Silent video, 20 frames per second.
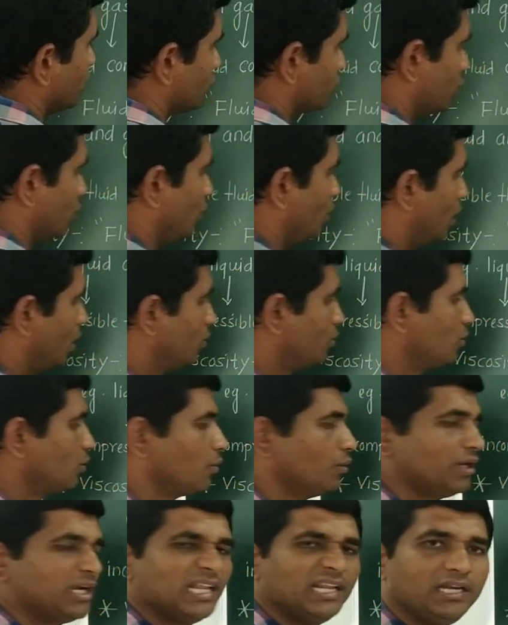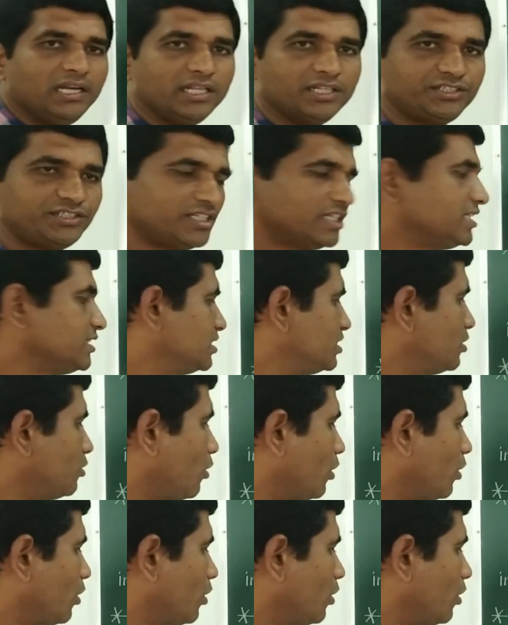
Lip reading: so you have to routinely change the